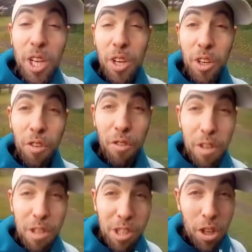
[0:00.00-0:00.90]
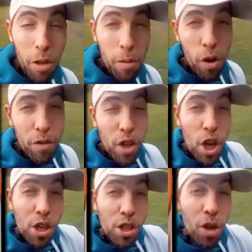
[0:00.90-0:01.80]
universal moves
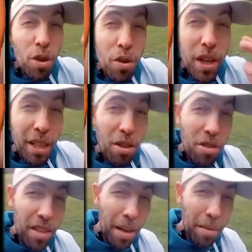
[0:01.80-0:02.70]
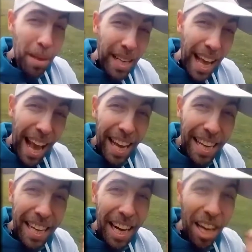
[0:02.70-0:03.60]
so you can use them in
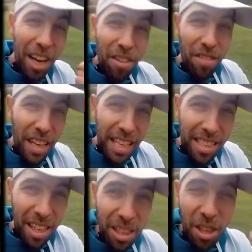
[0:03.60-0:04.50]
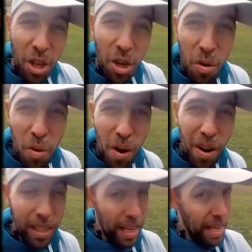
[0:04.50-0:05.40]
any kind of dance that you
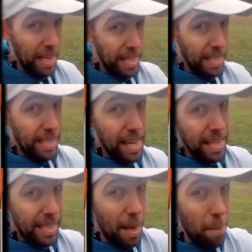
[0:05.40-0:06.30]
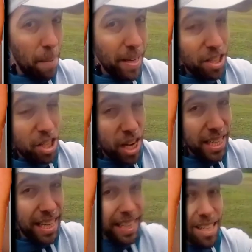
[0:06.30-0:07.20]
want. Salsa,
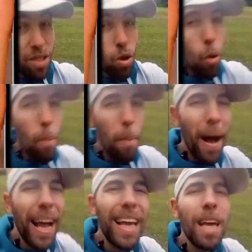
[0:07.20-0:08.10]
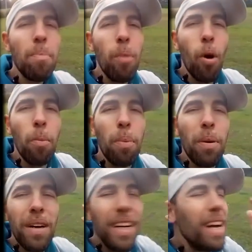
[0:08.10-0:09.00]
Bachata, Kizomba, hip hop.
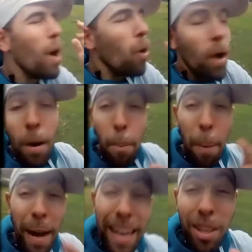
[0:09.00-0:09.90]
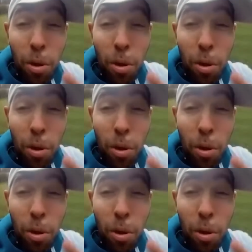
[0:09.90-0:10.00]
By